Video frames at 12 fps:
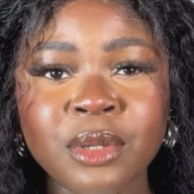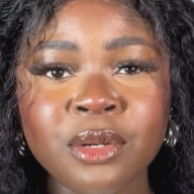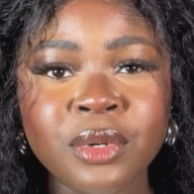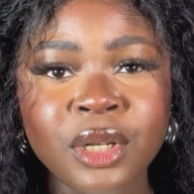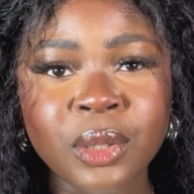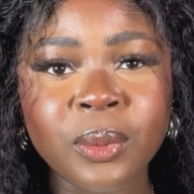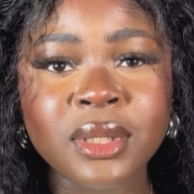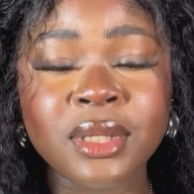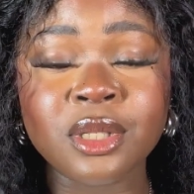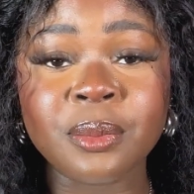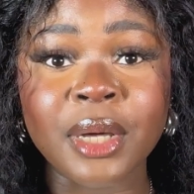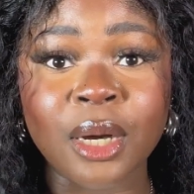You really don't want it
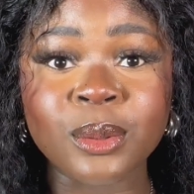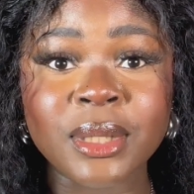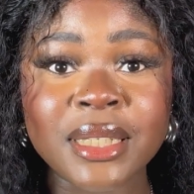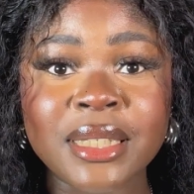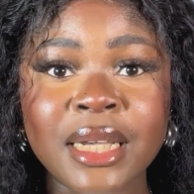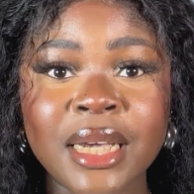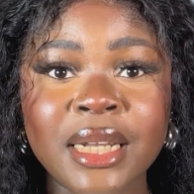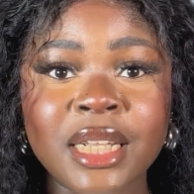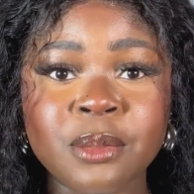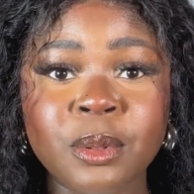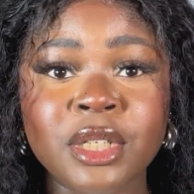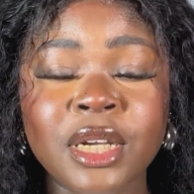to be outdated,
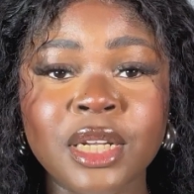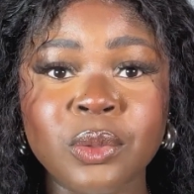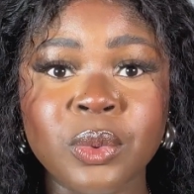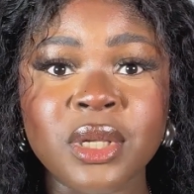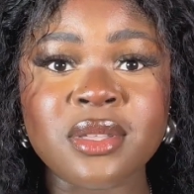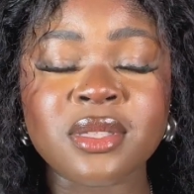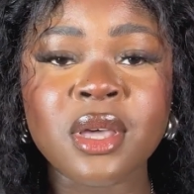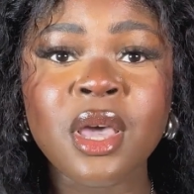especially with